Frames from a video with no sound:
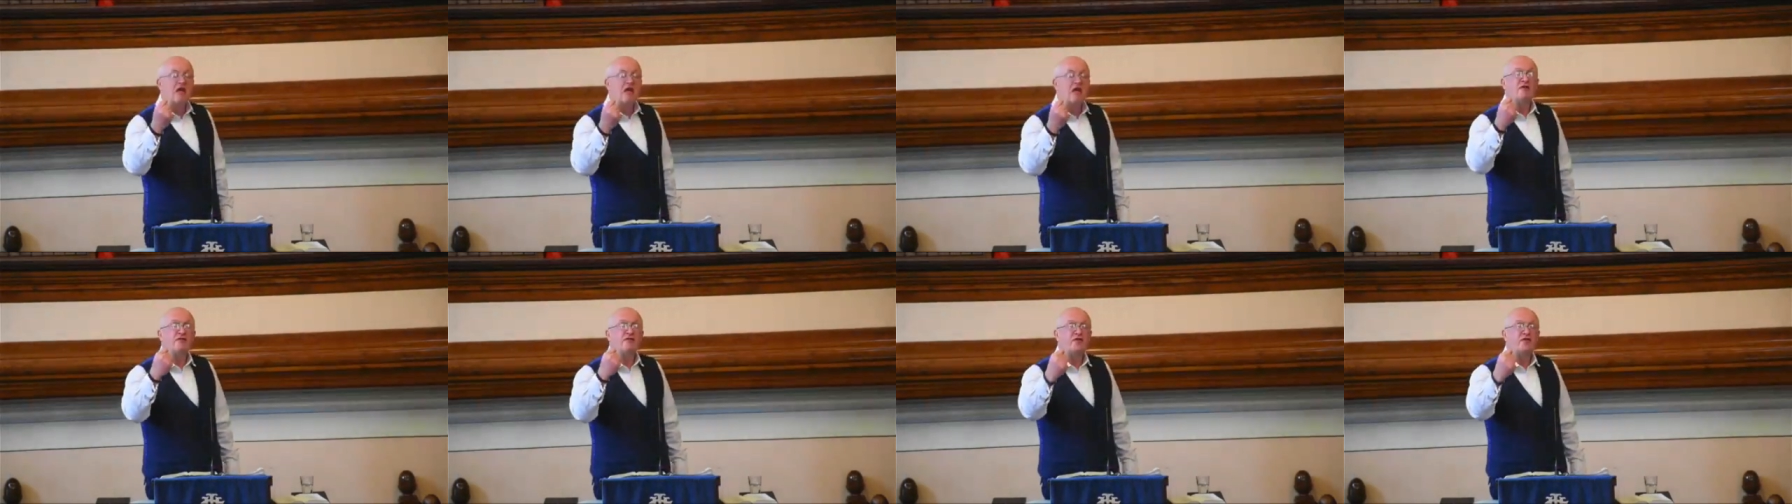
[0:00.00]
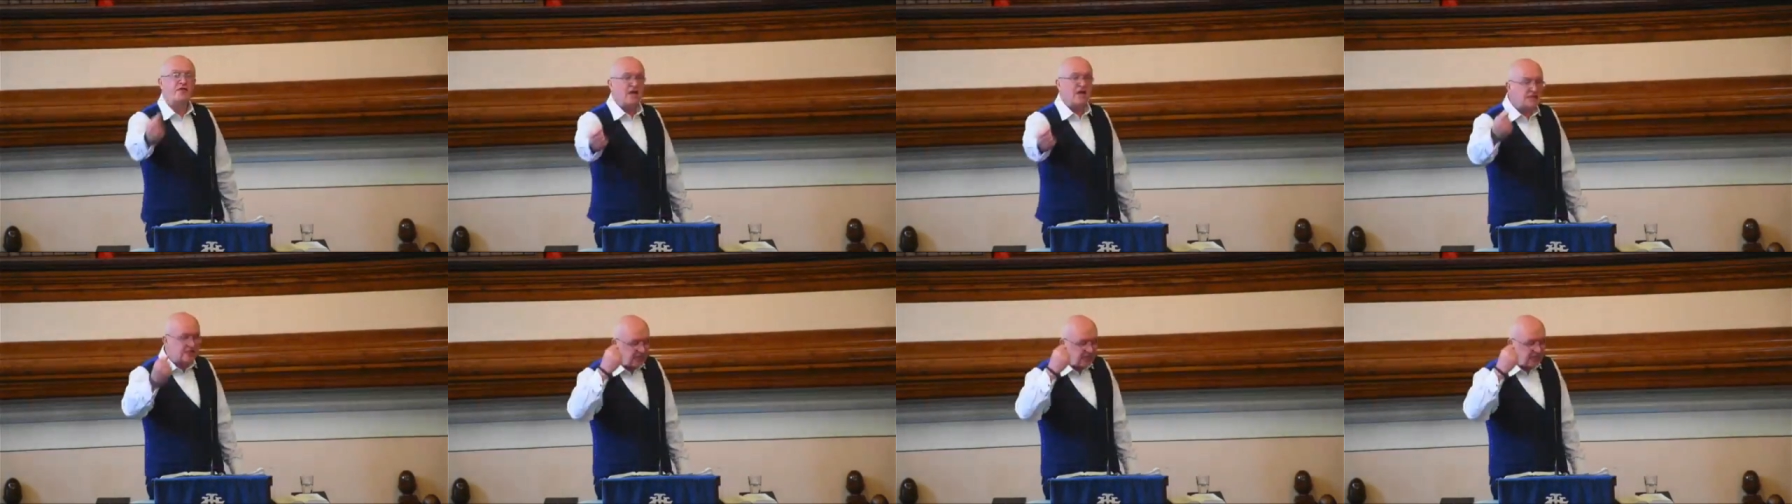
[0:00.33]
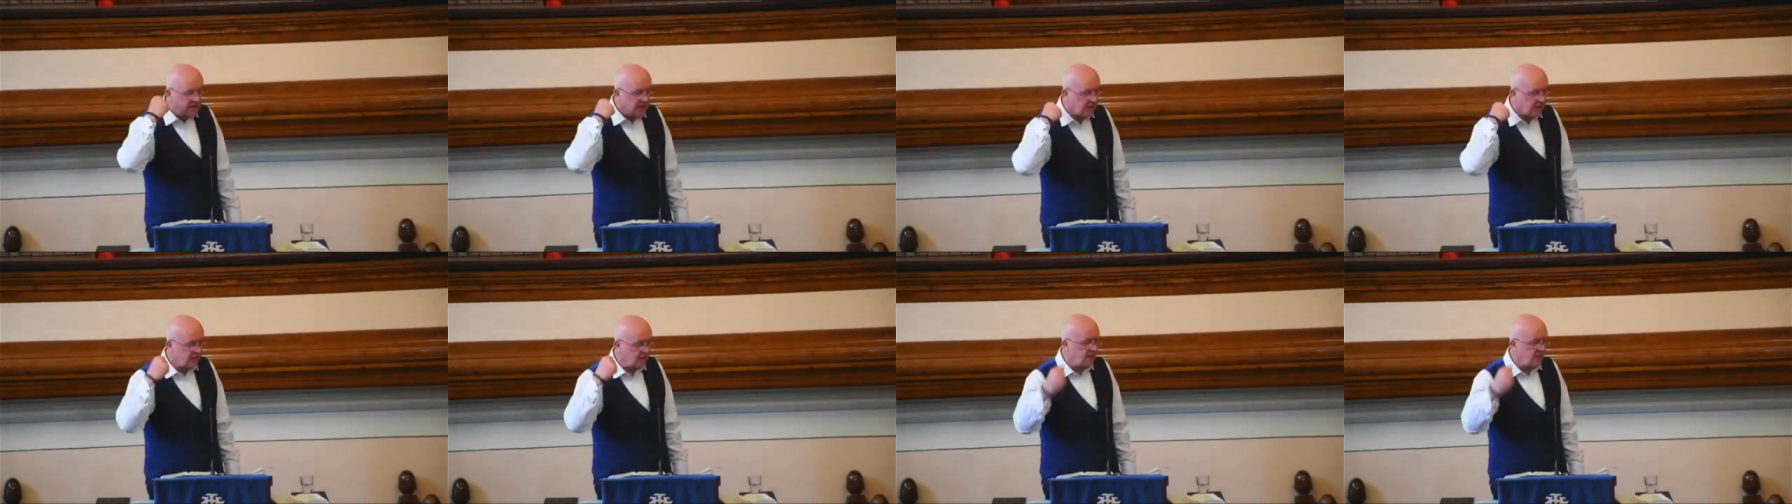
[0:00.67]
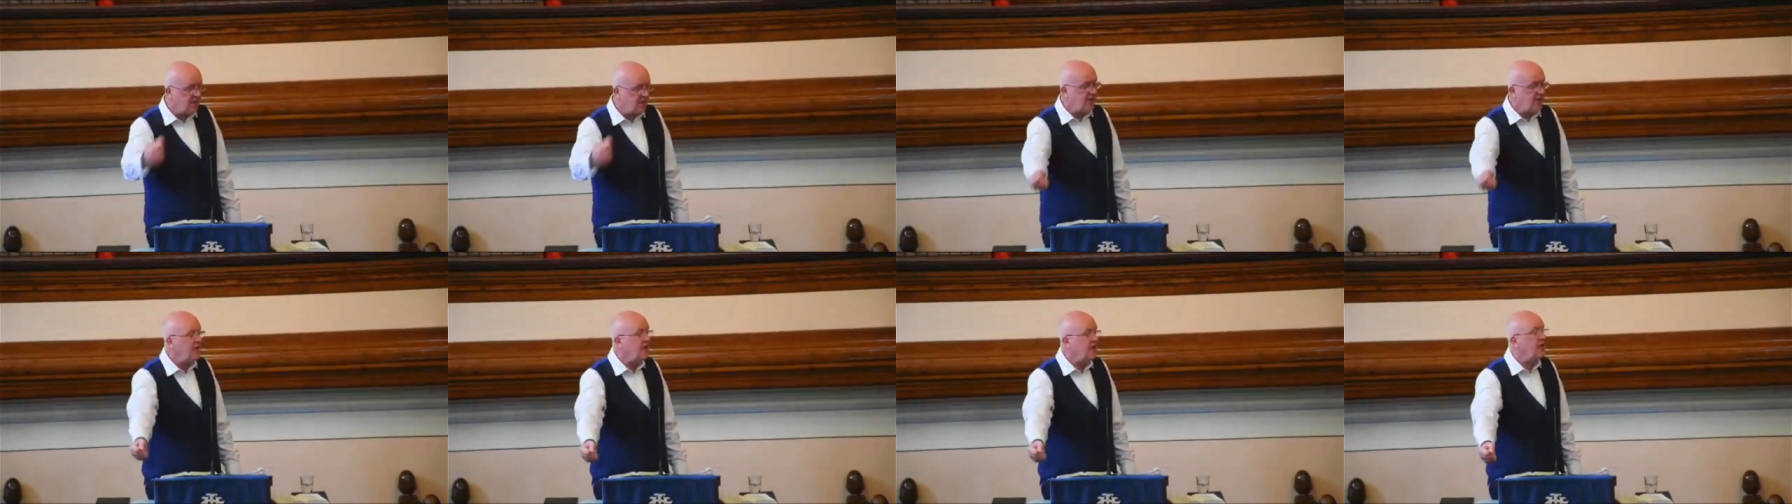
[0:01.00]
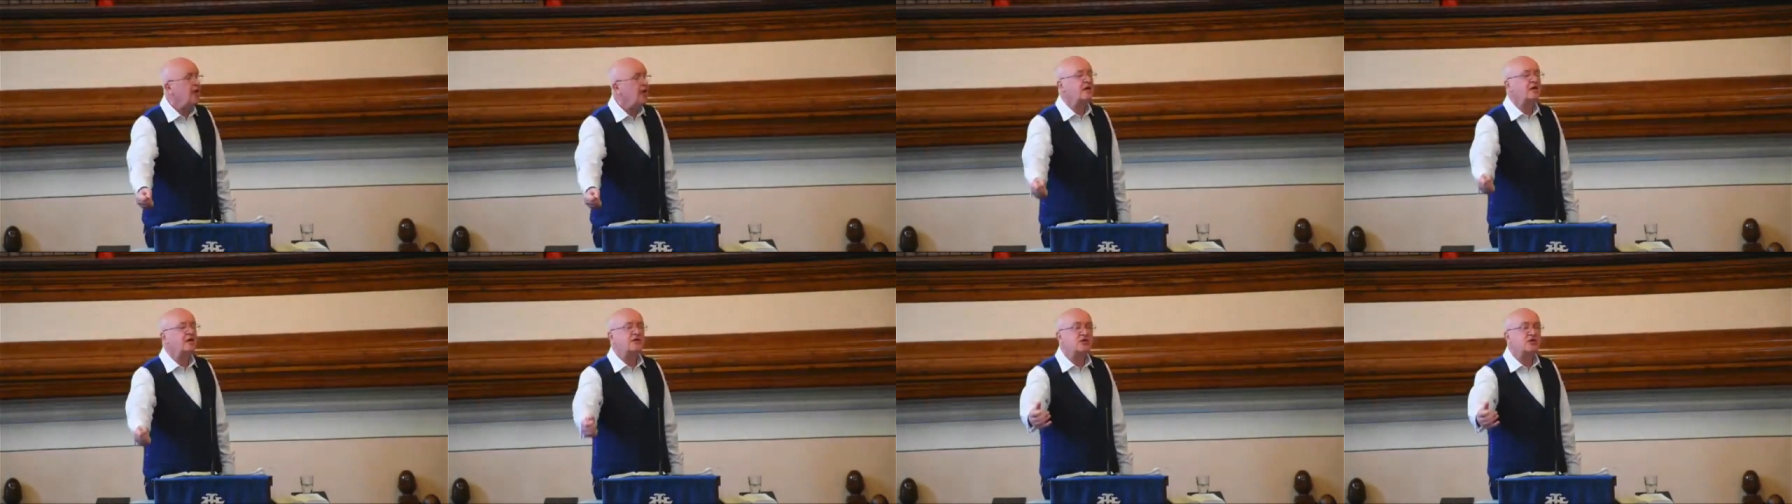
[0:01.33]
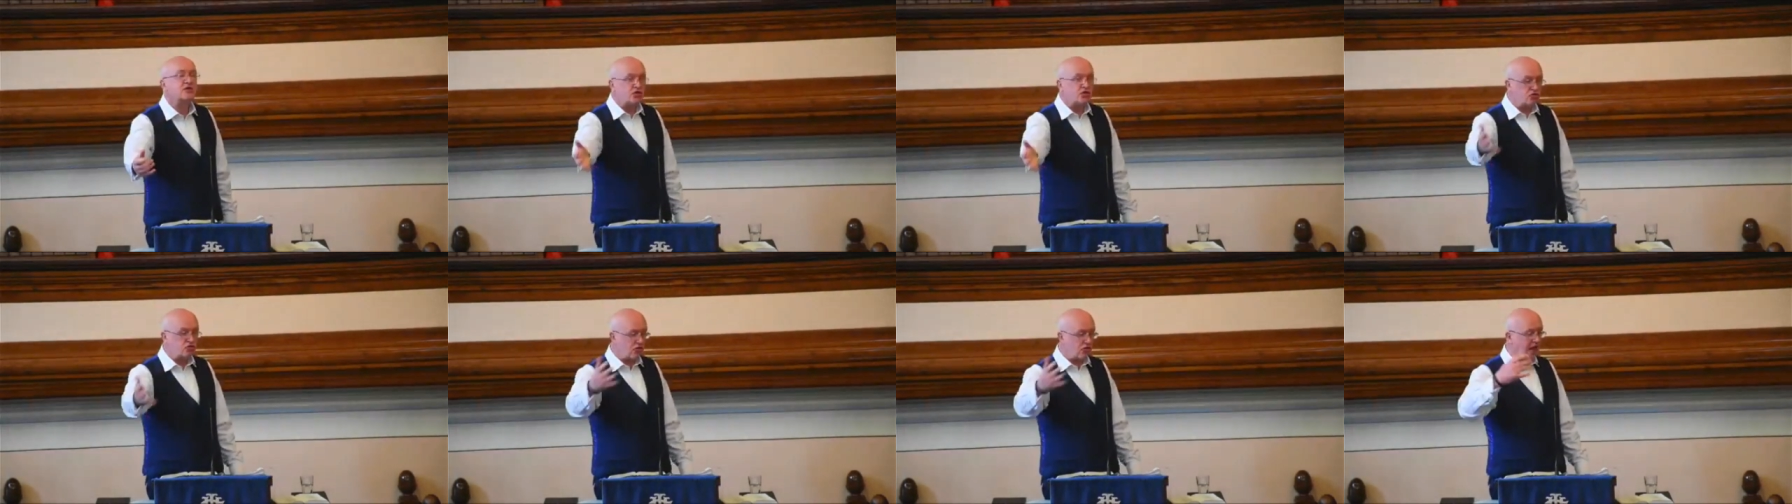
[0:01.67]
physical uh,
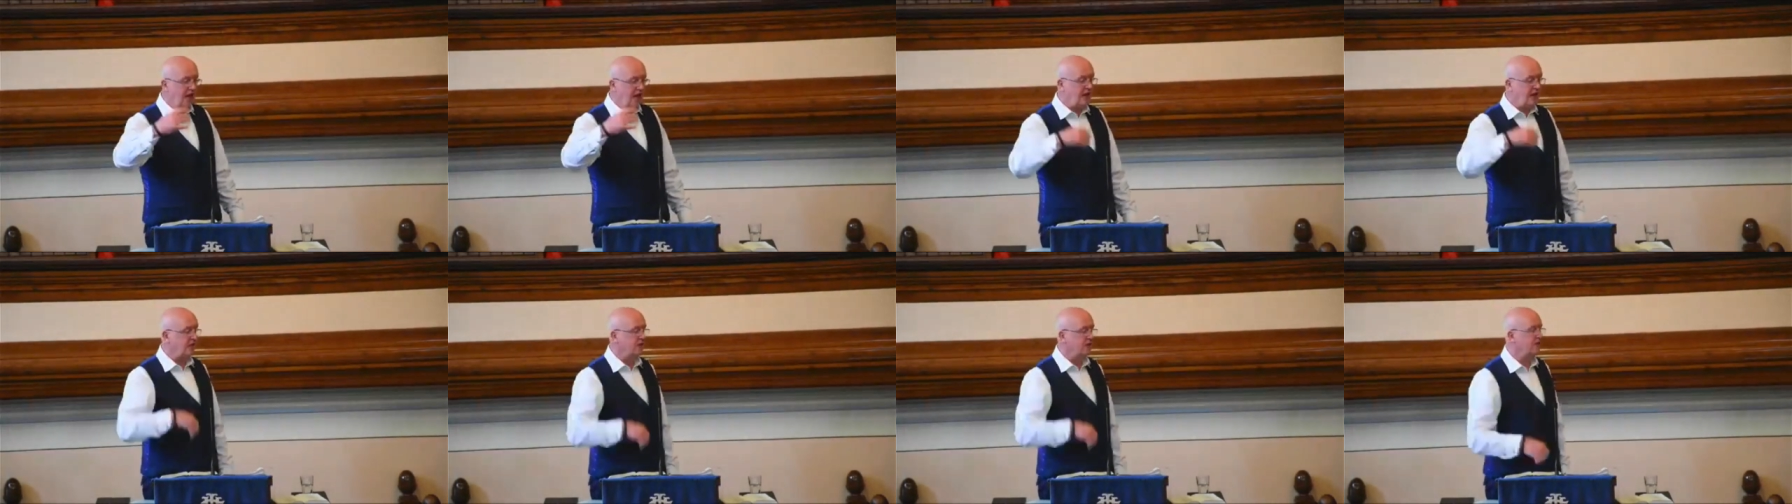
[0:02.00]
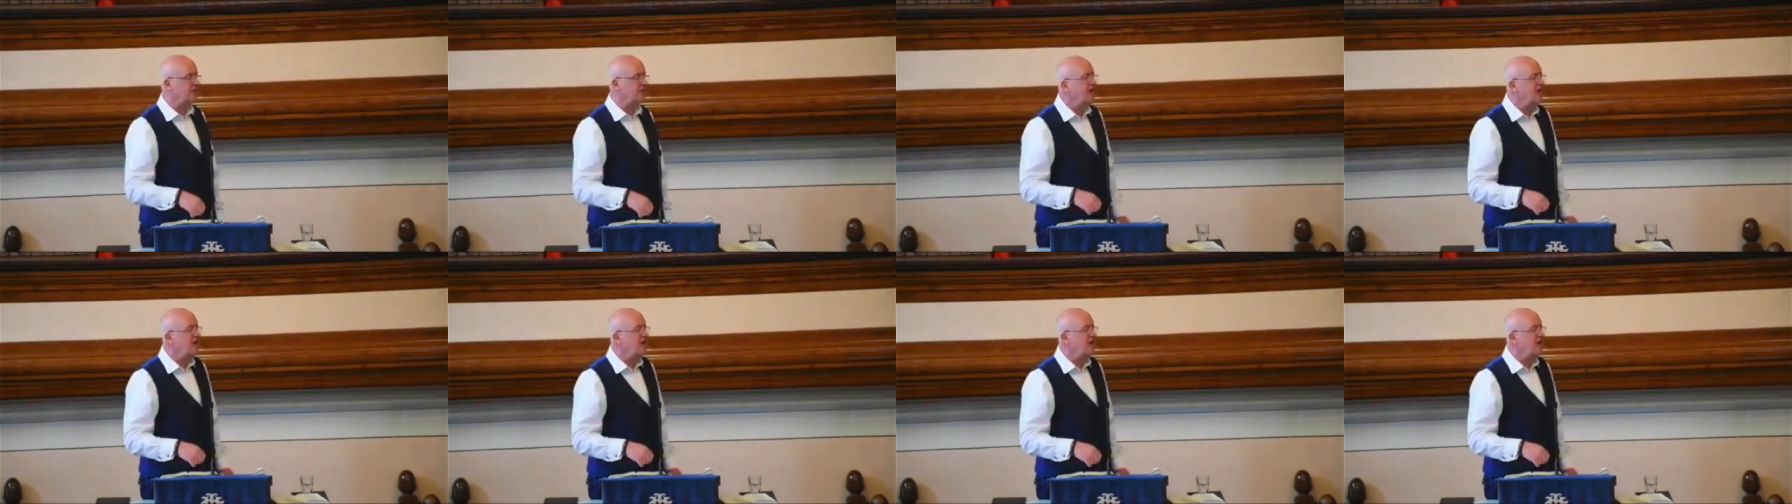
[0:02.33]
strength.